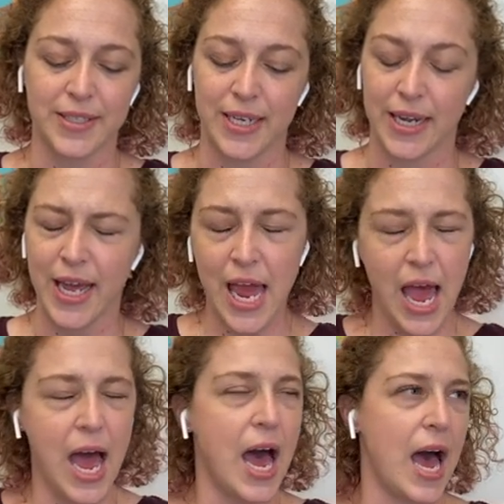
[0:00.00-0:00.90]
And
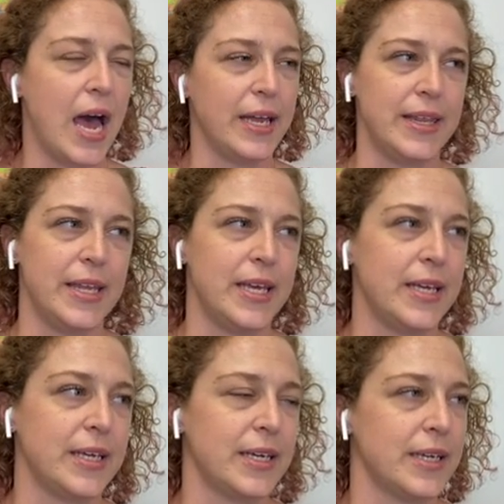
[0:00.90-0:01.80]
I
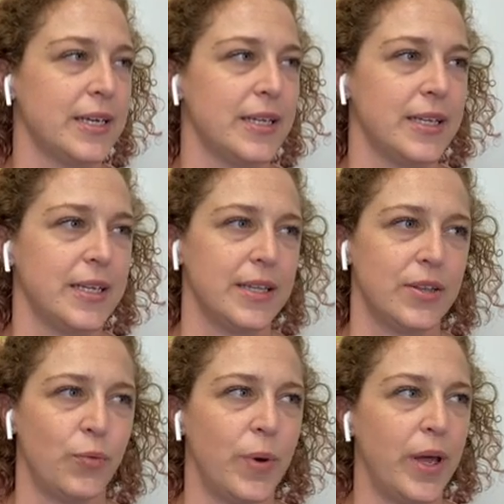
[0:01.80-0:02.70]
think
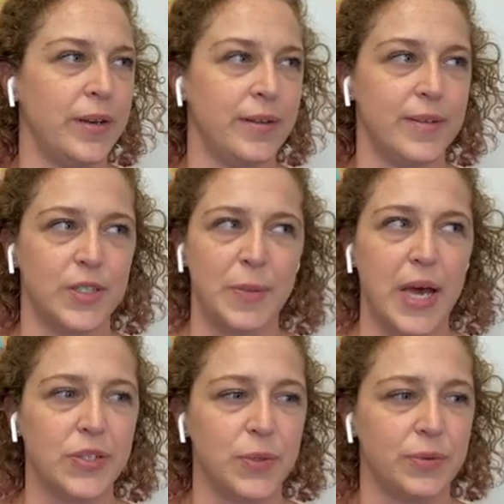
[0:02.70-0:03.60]
the one this
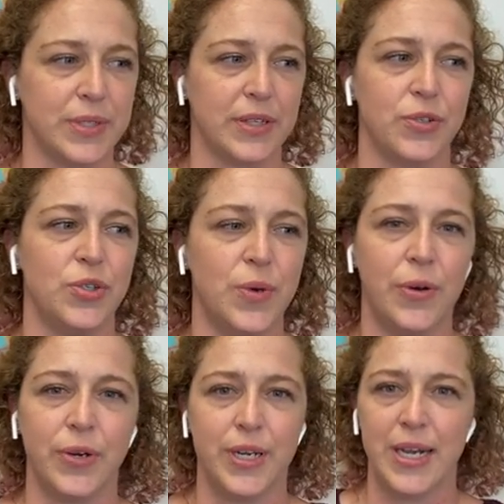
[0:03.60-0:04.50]
past week was like the
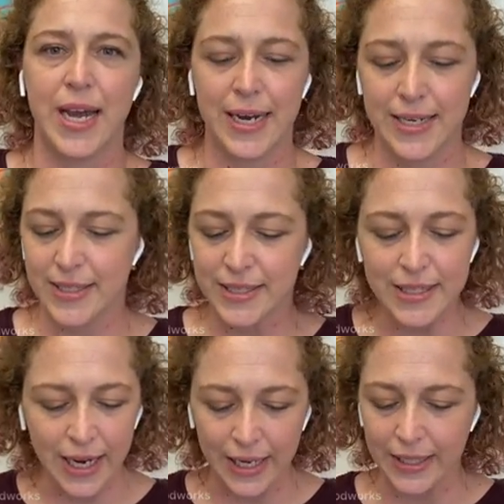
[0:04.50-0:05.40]

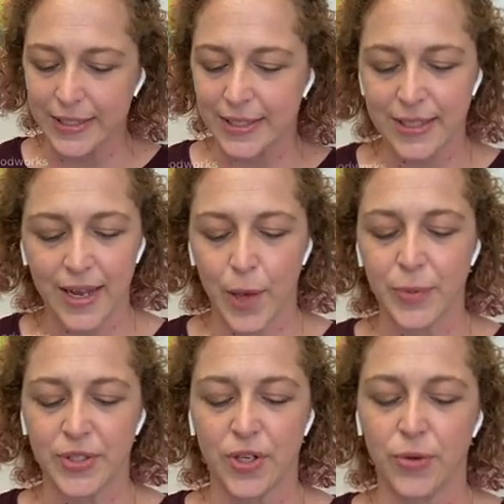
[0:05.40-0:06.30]
292nd
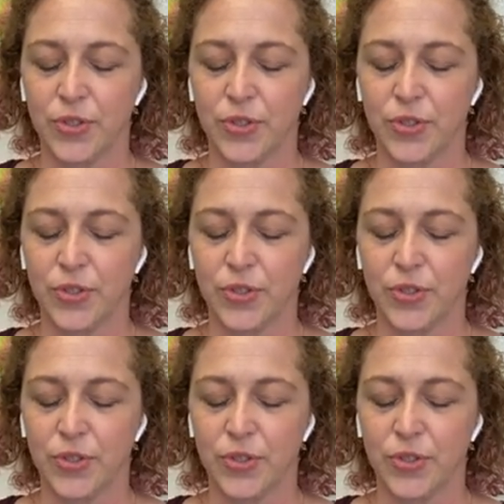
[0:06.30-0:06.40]
episode.